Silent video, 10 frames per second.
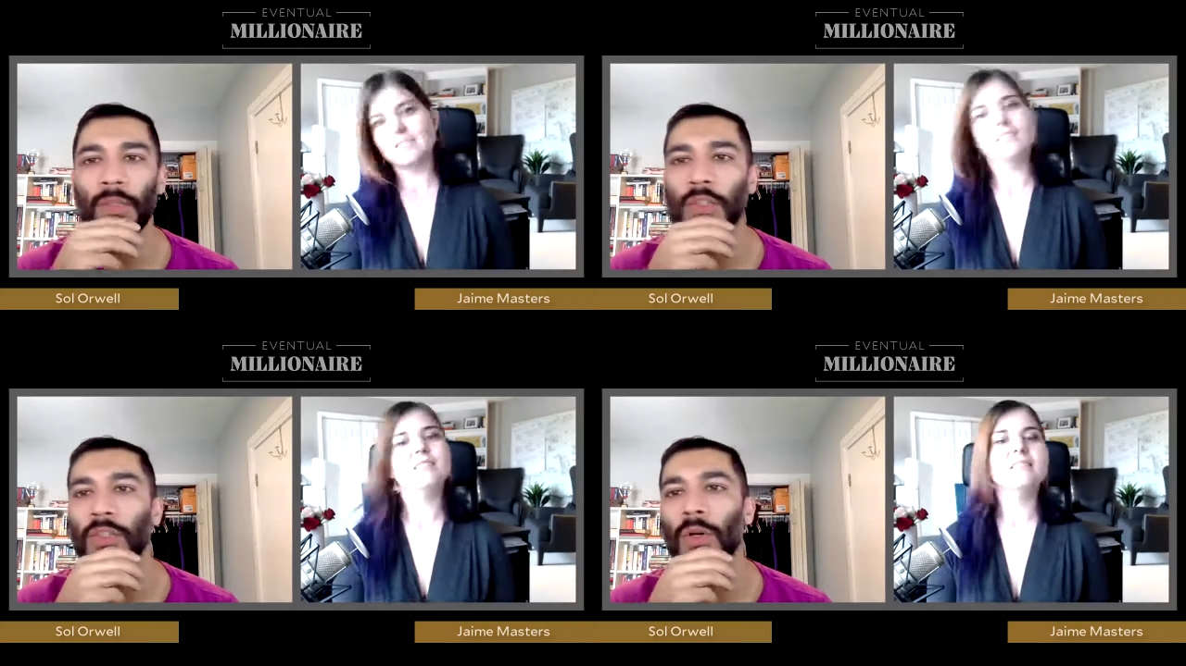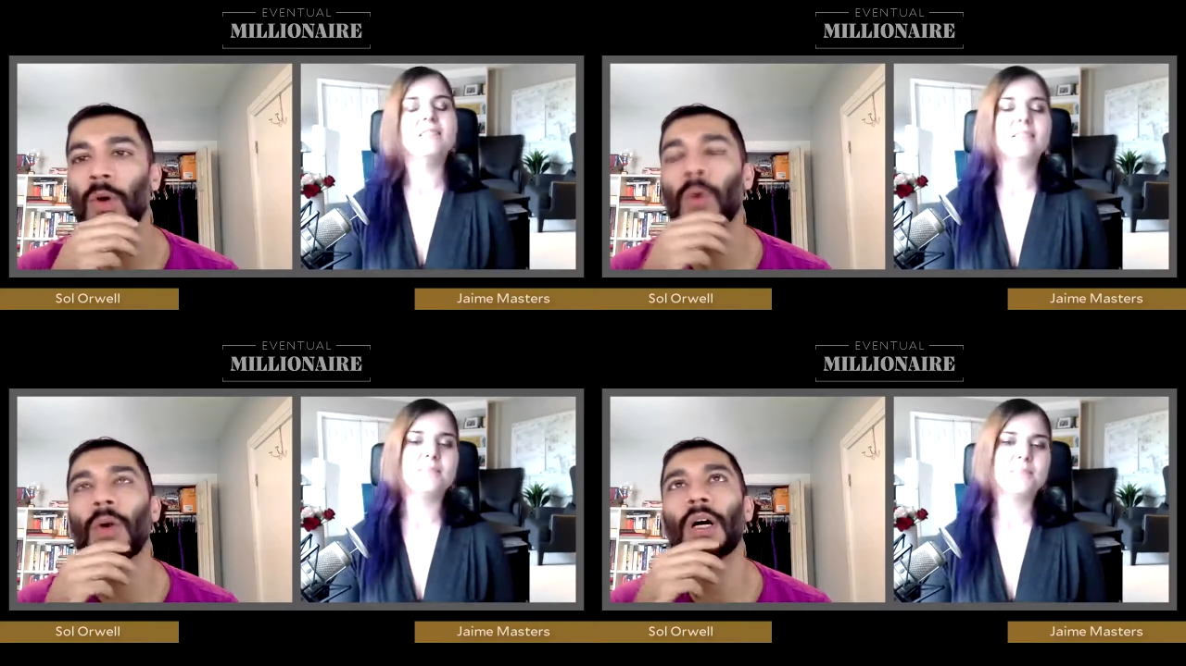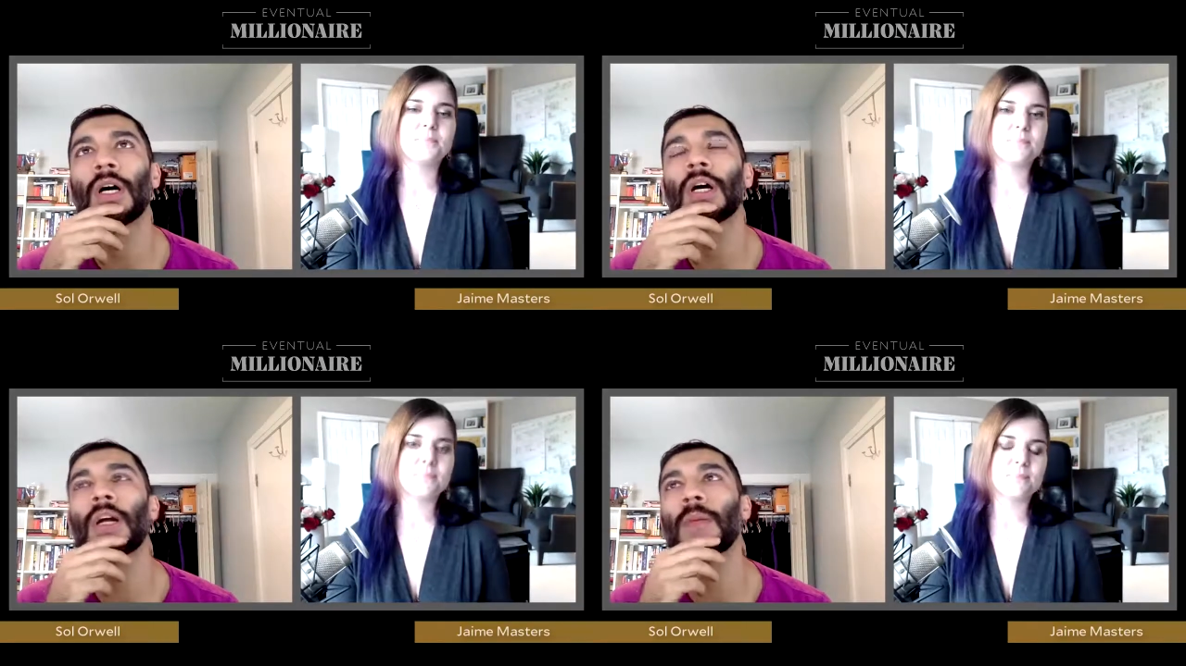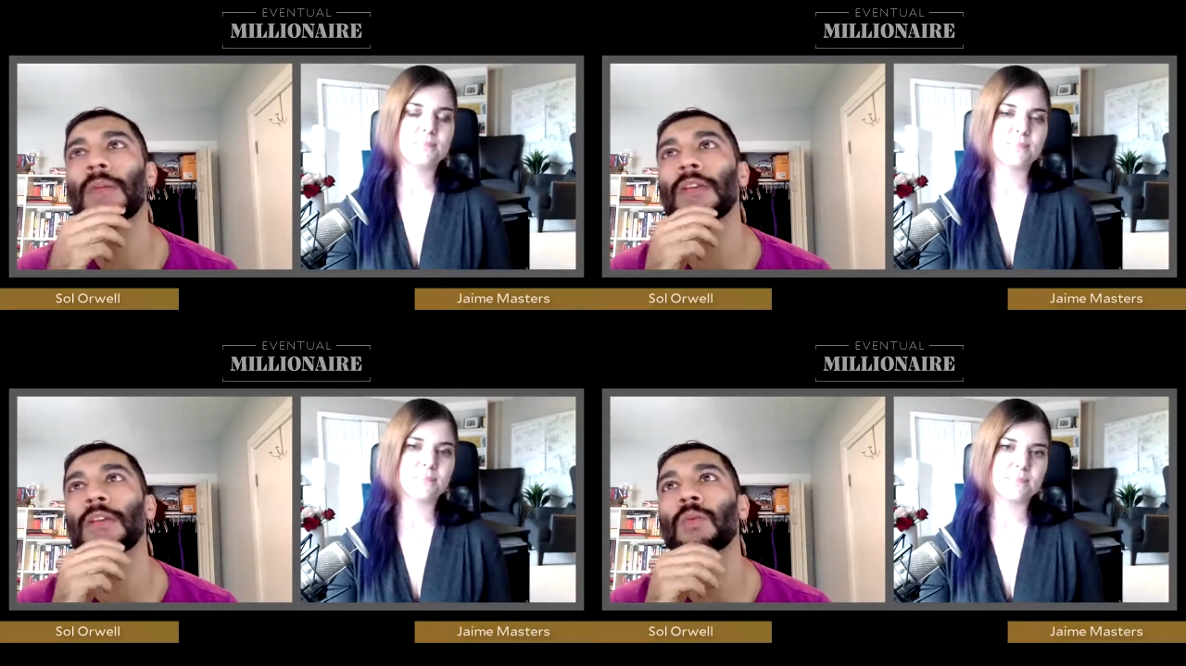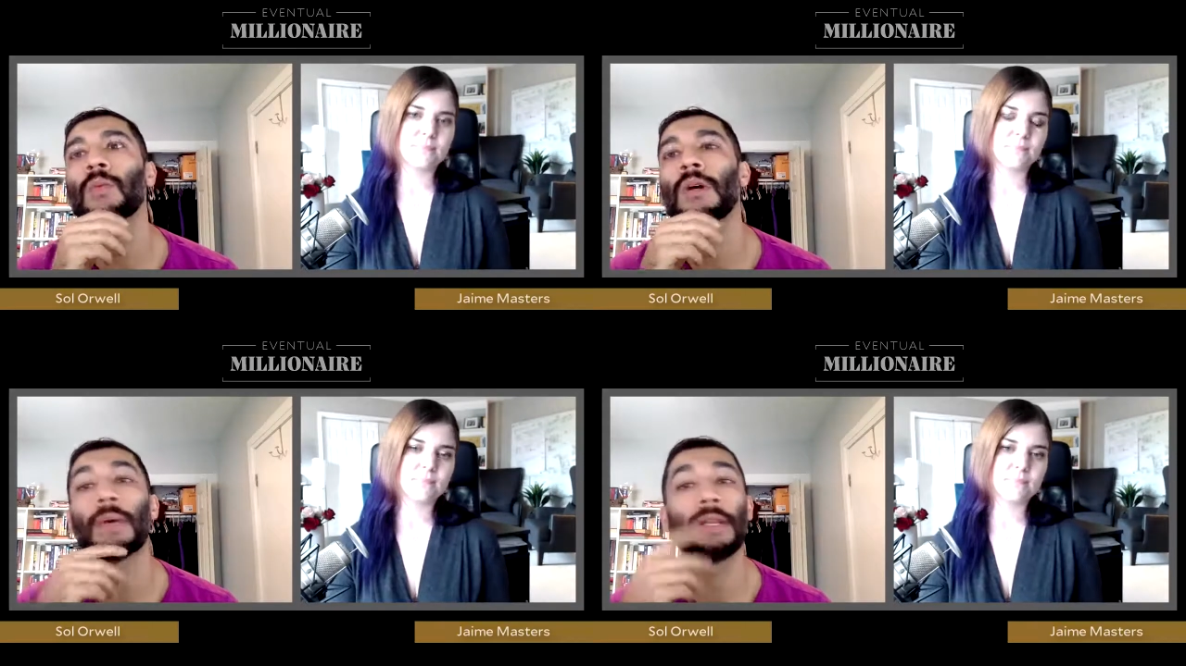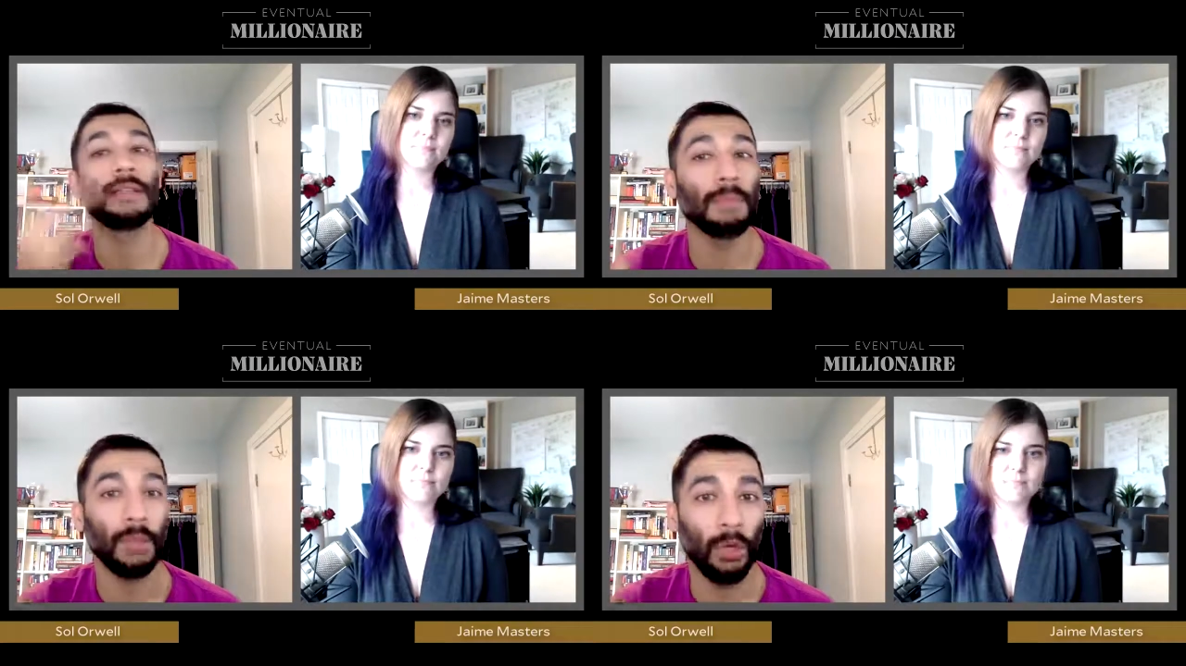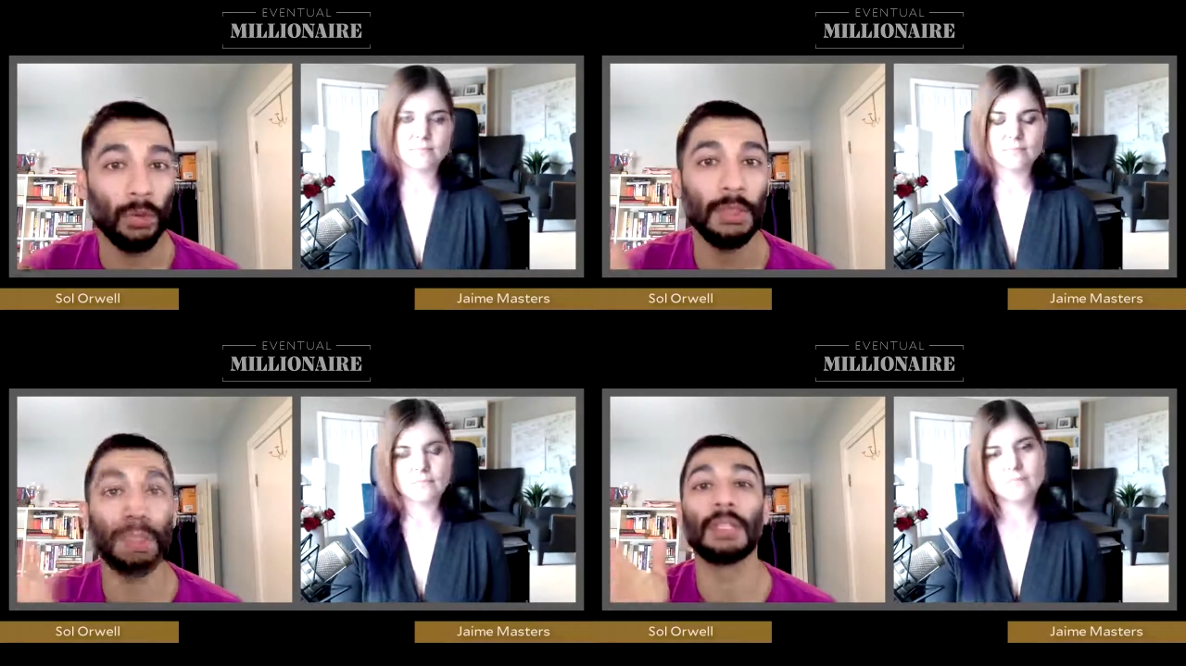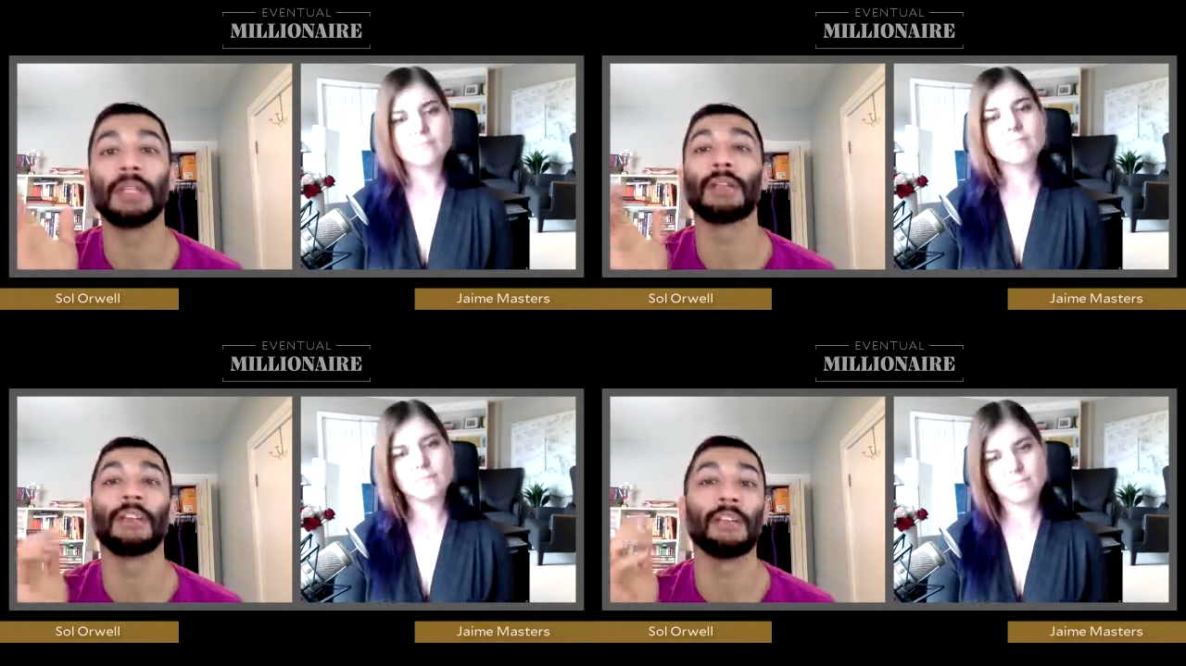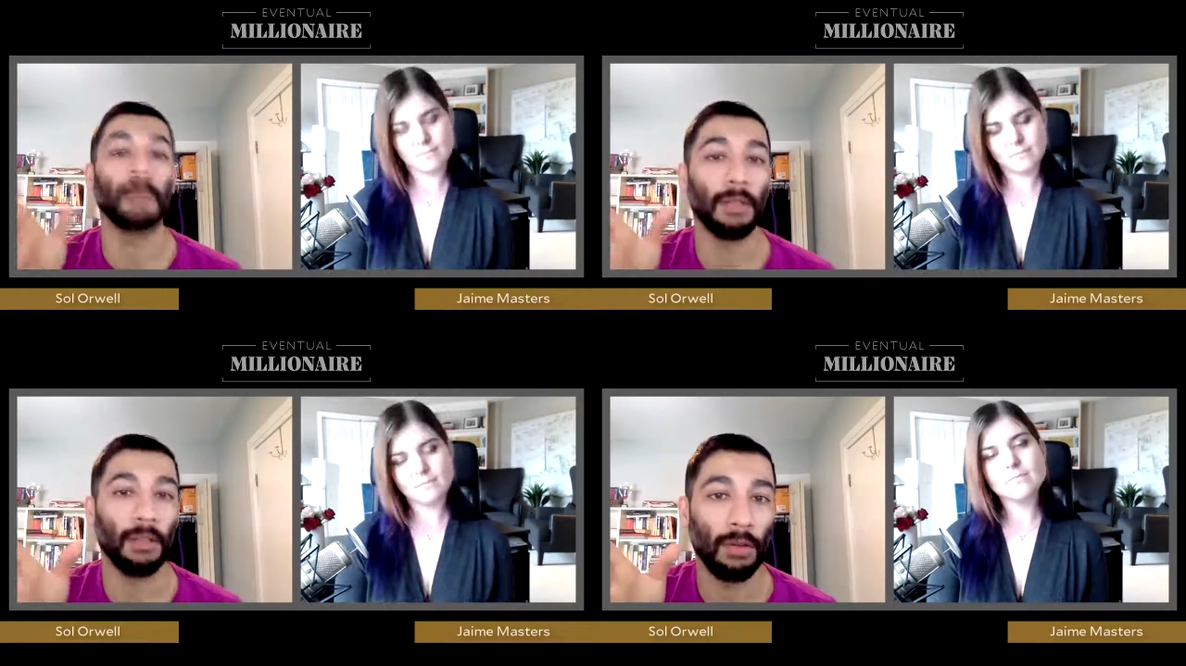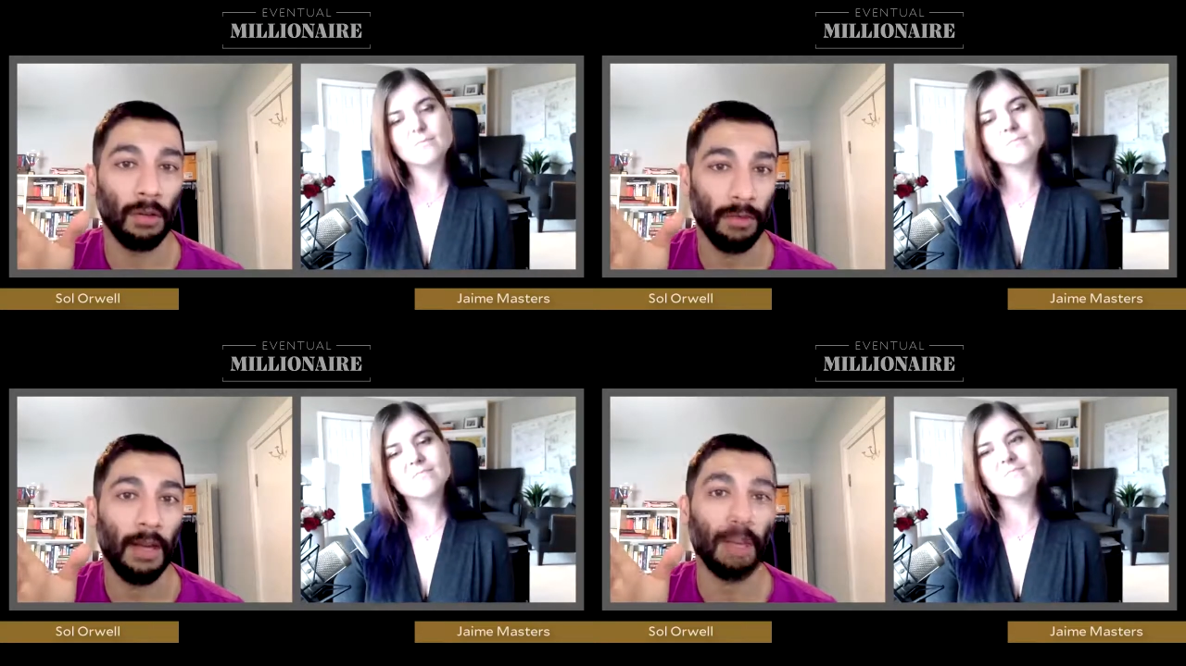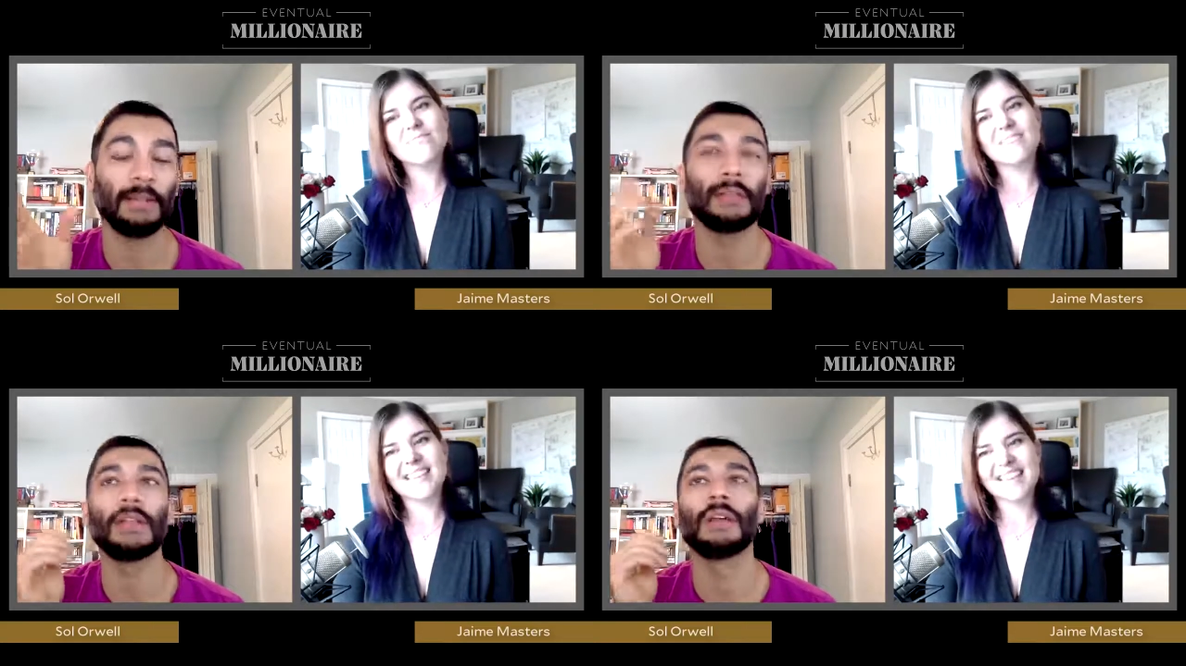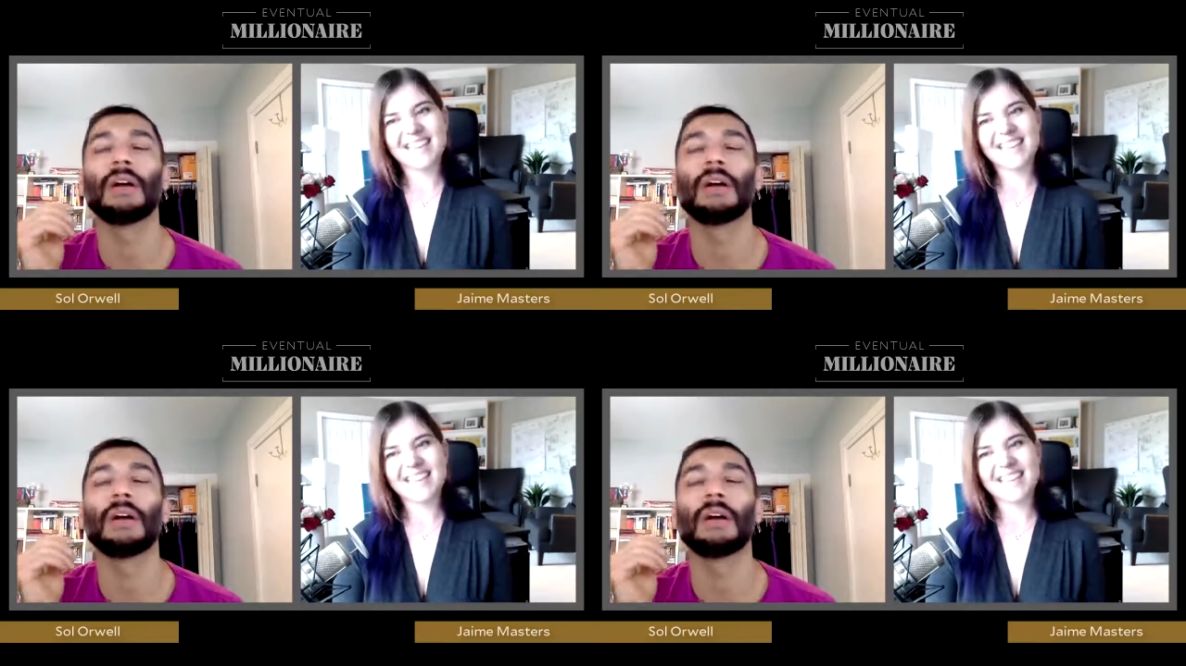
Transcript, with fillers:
Speaker 1: So, uh, a couple things. One, my team knows leave me alone on Fridays.